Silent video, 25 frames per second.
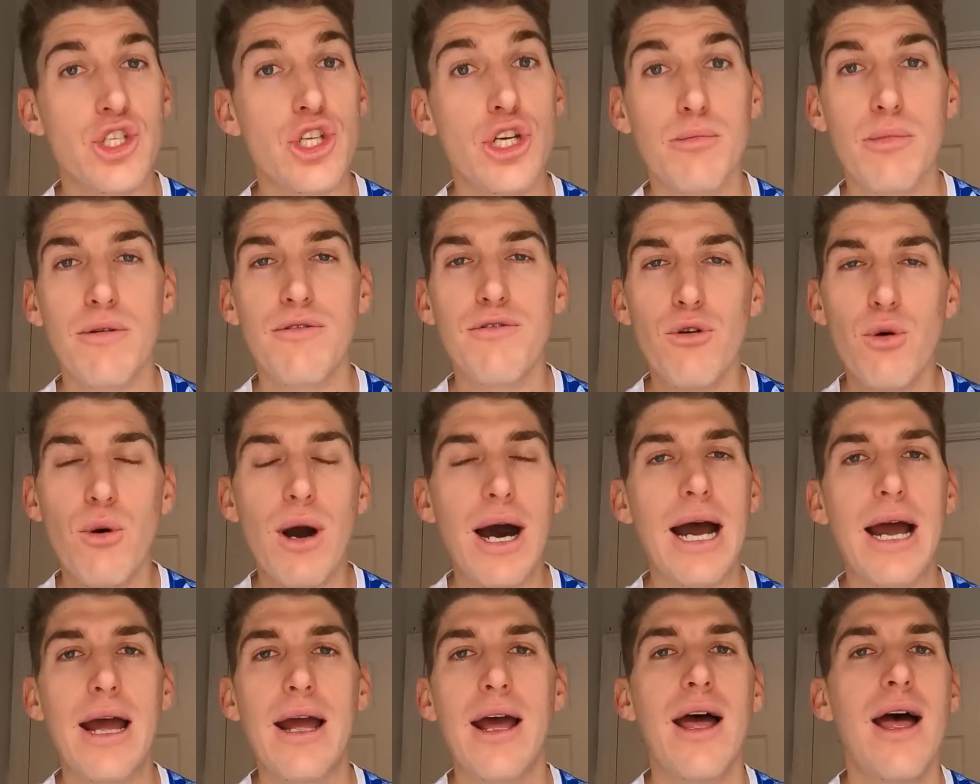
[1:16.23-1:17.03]
So
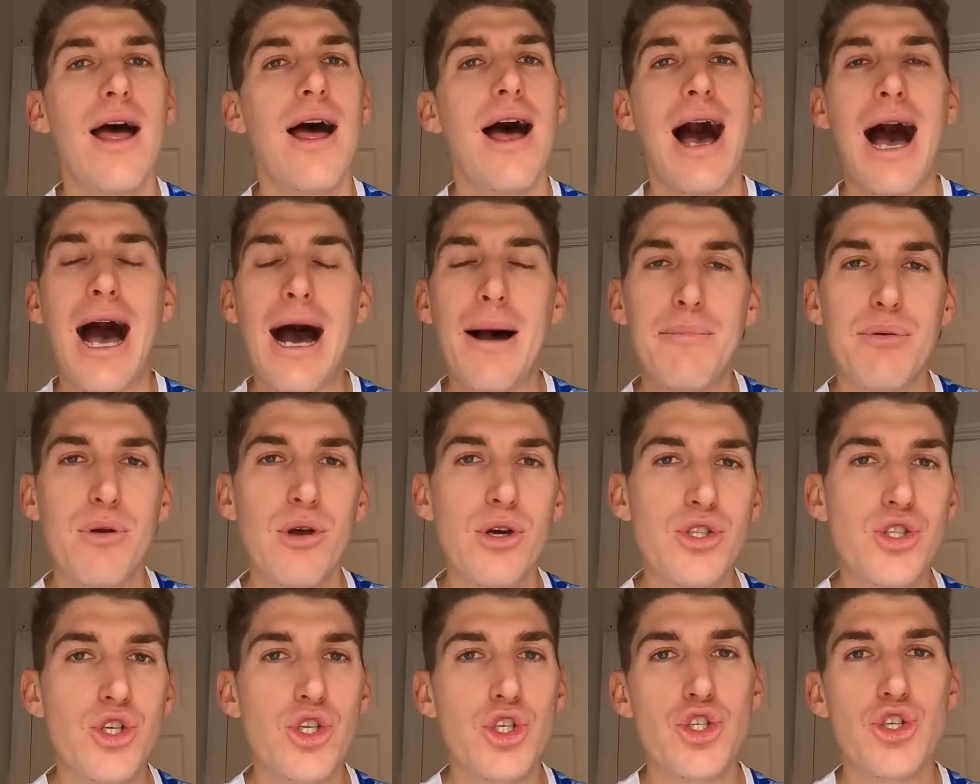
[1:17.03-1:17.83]
before I
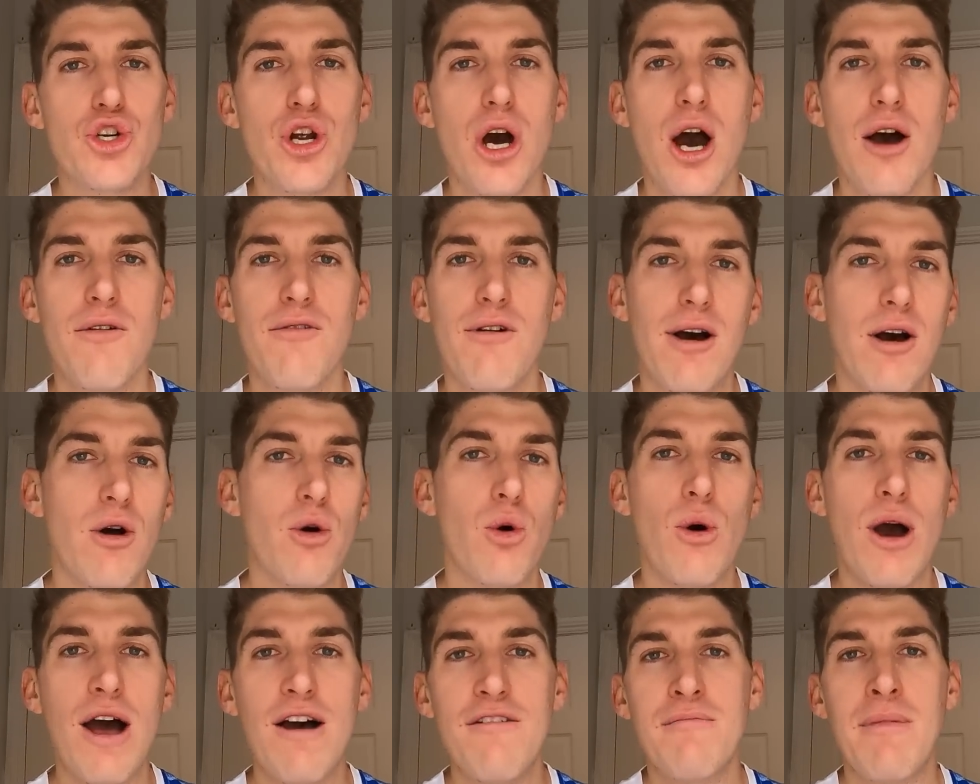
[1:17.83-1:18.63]
upload to
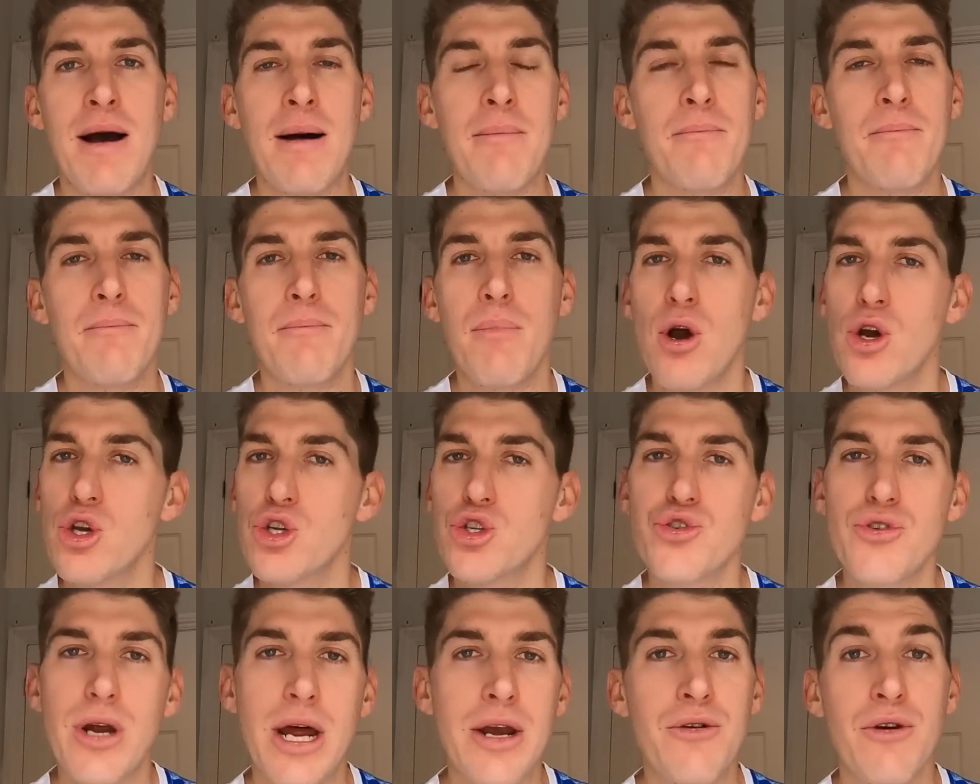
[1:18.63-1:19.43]
Strava or have my
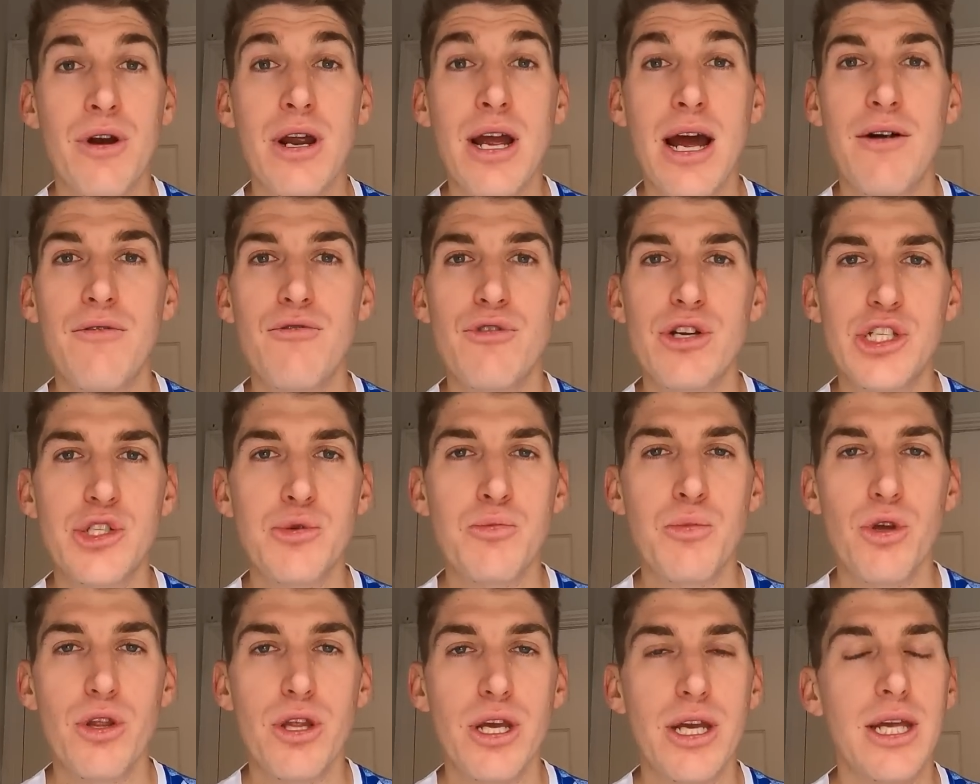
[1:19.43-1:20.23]
post-run recovery
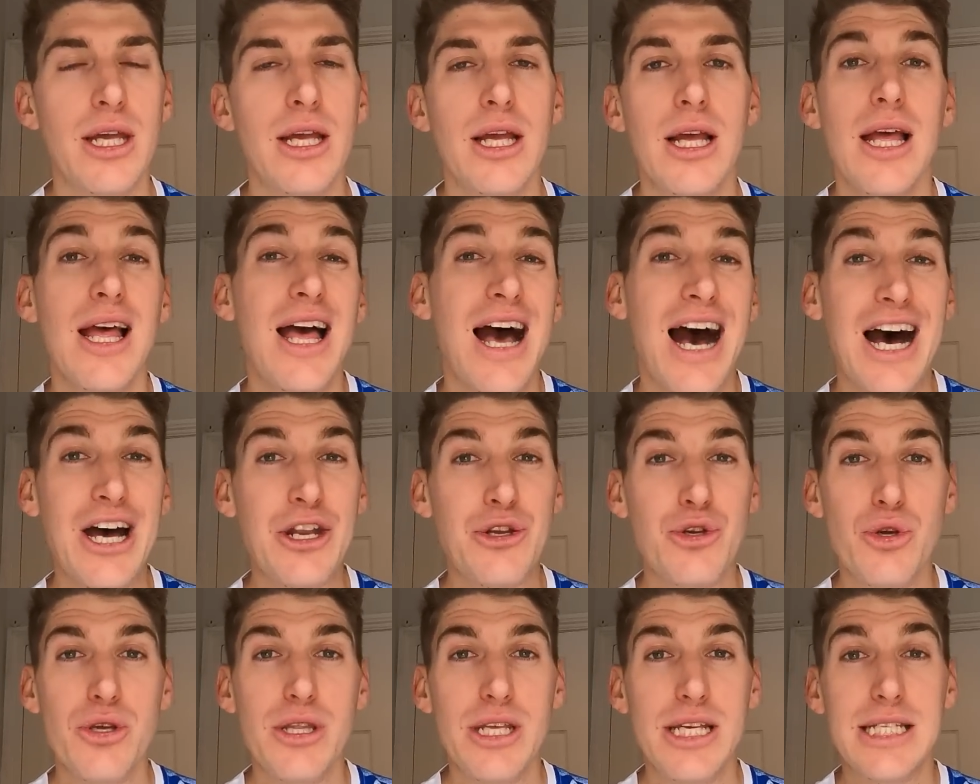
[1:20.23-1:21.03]
smoothie, I
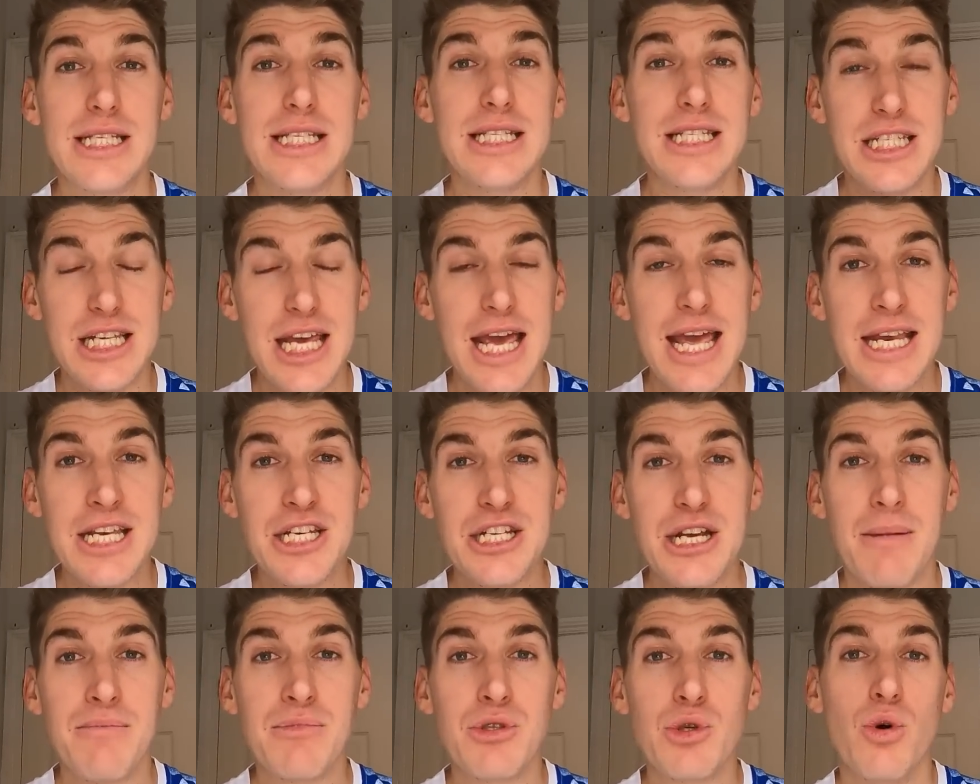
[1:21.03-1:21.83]
do these 10
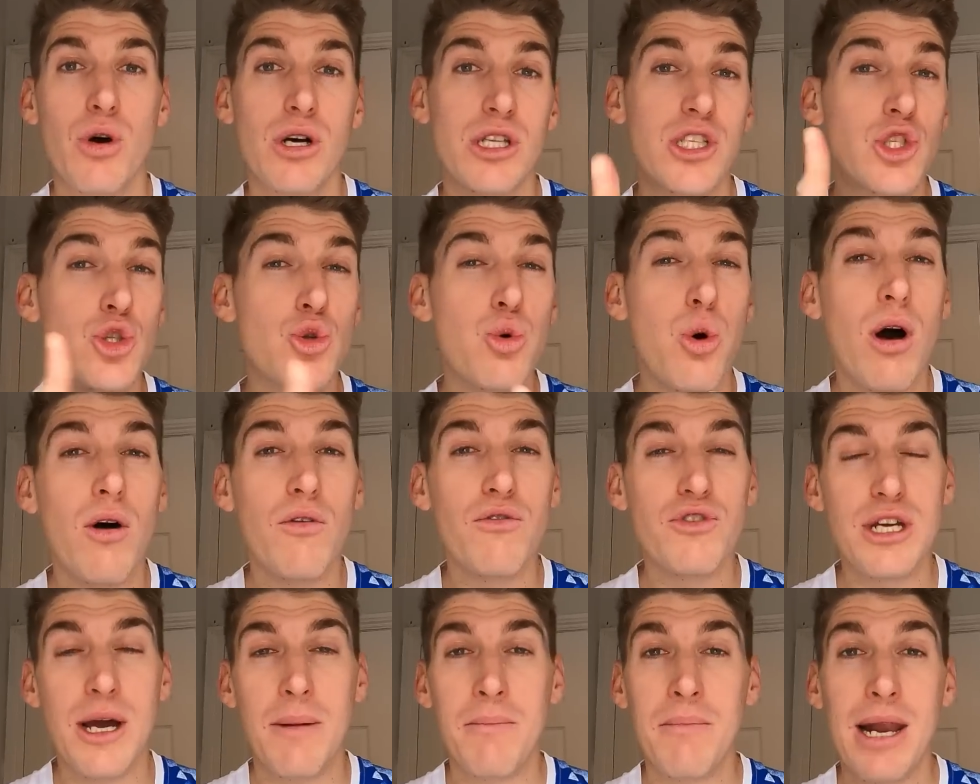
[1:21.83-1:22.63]
jump squats,
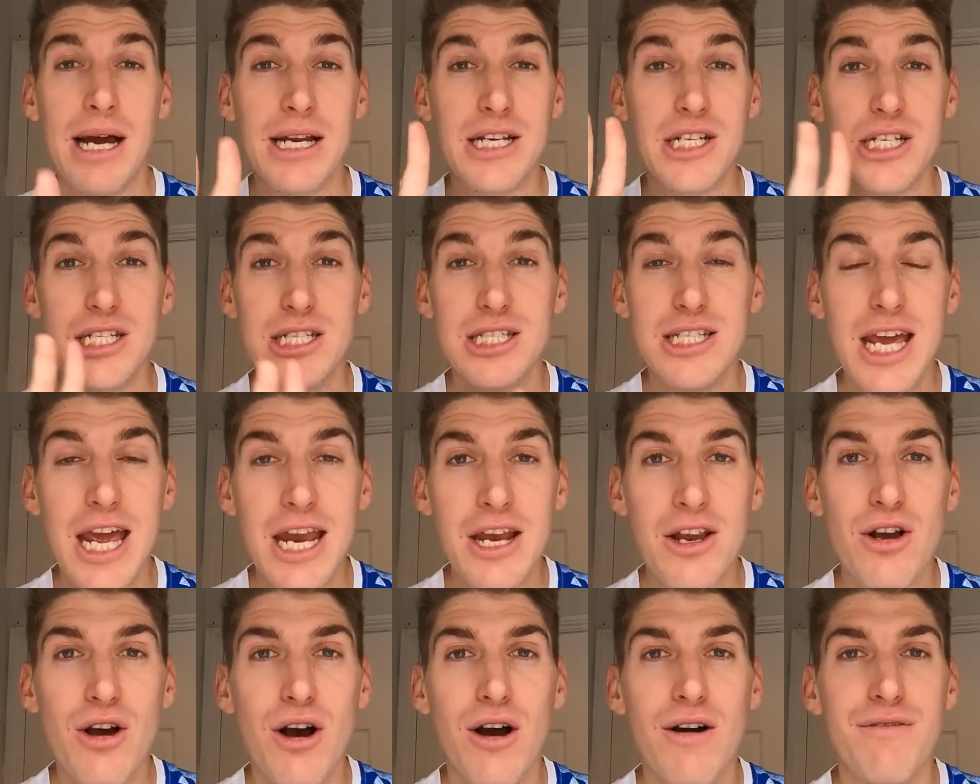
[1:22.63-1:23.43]
12 jump lunges,
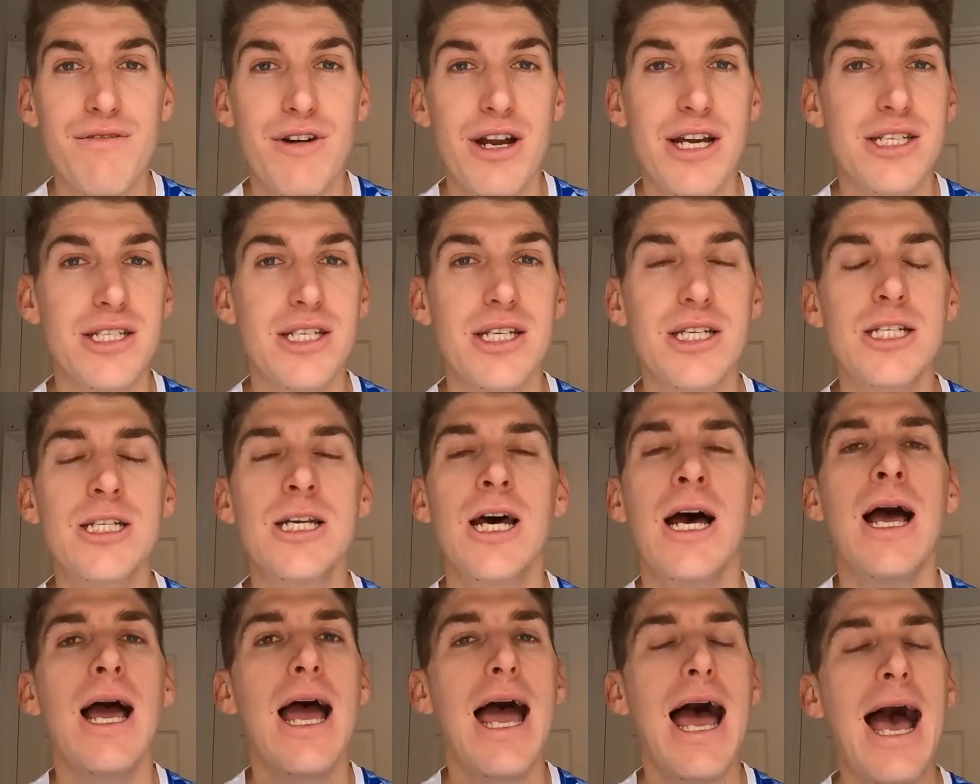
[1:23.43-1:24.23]
10 calf
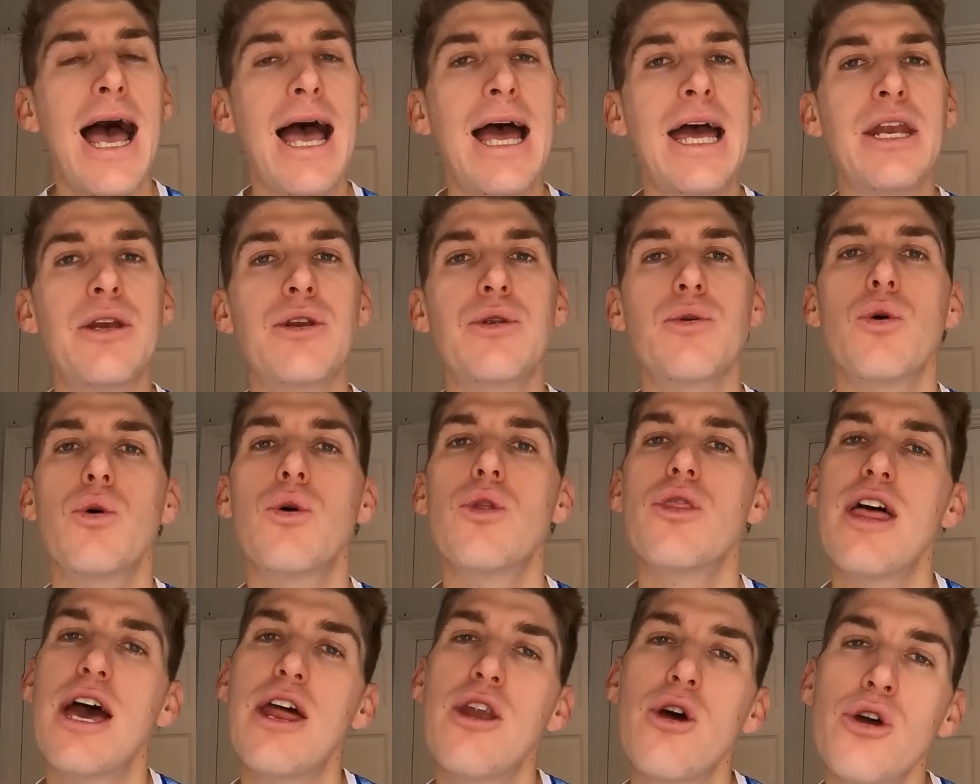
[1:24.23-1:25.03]
raises, and
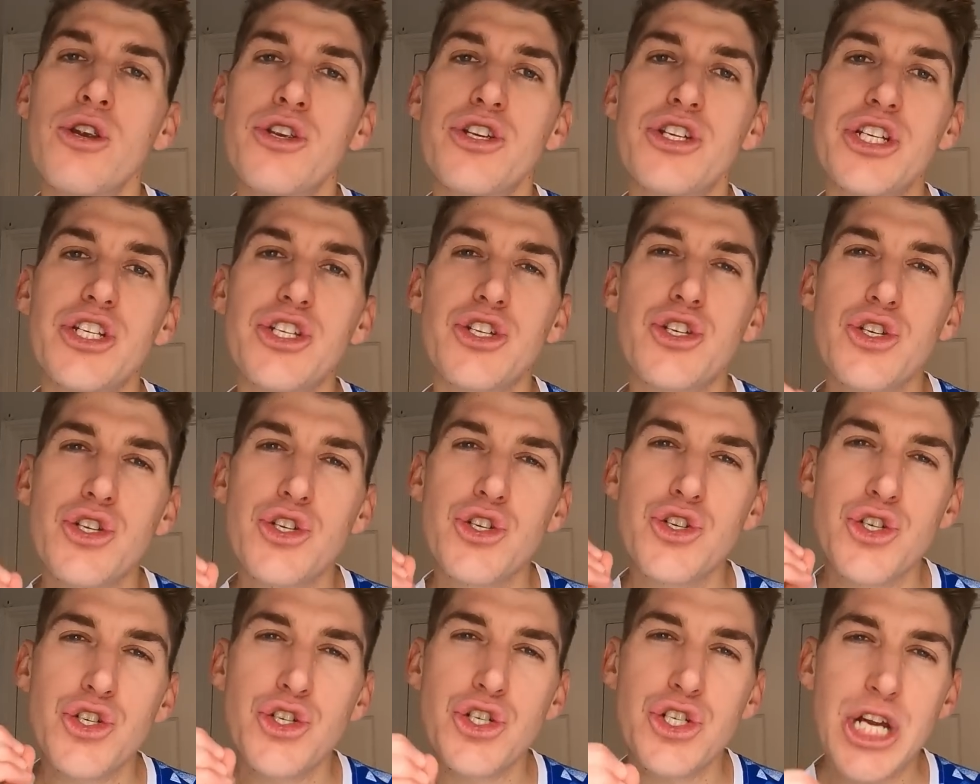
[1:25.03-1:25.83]
they don't just
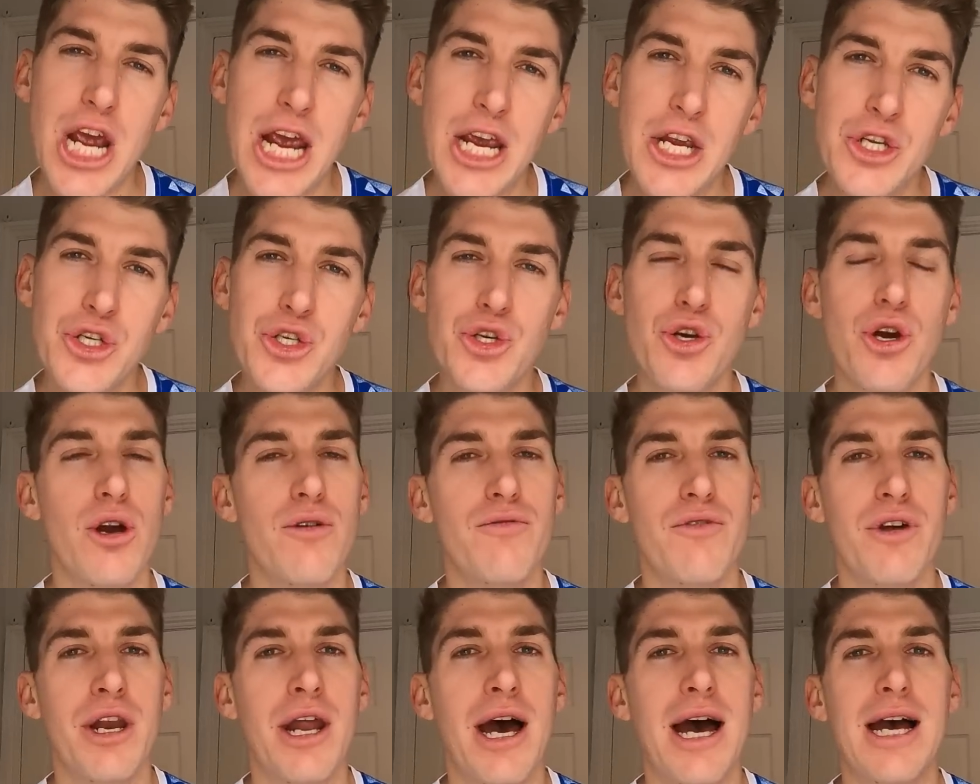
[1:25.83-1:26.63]
change you
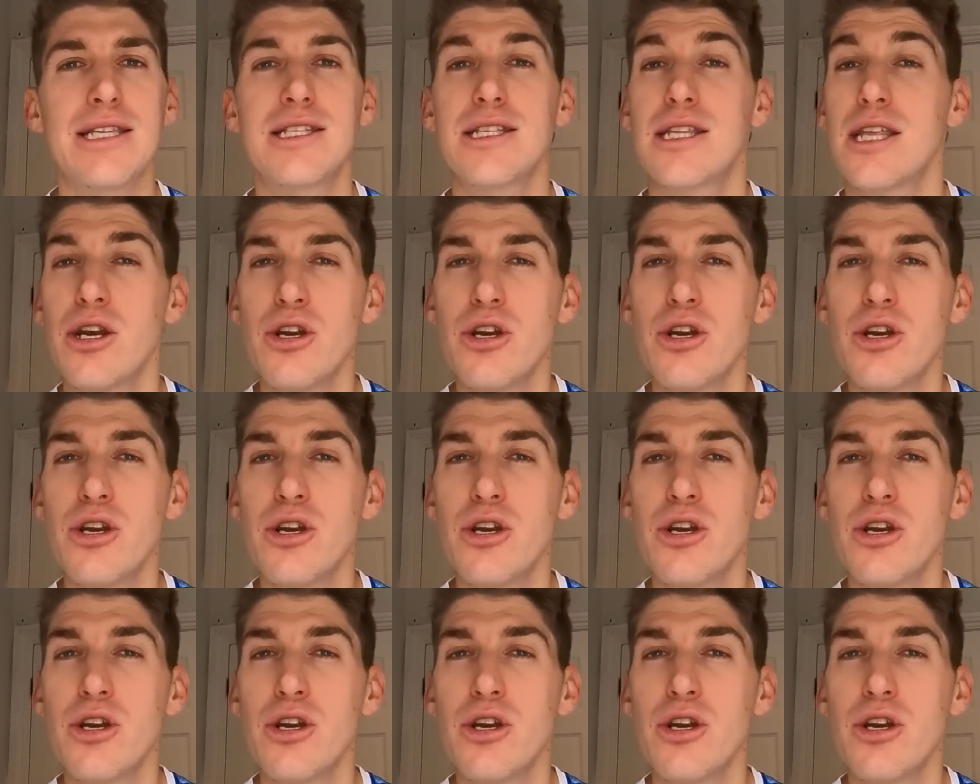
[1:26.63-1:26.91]
overnight.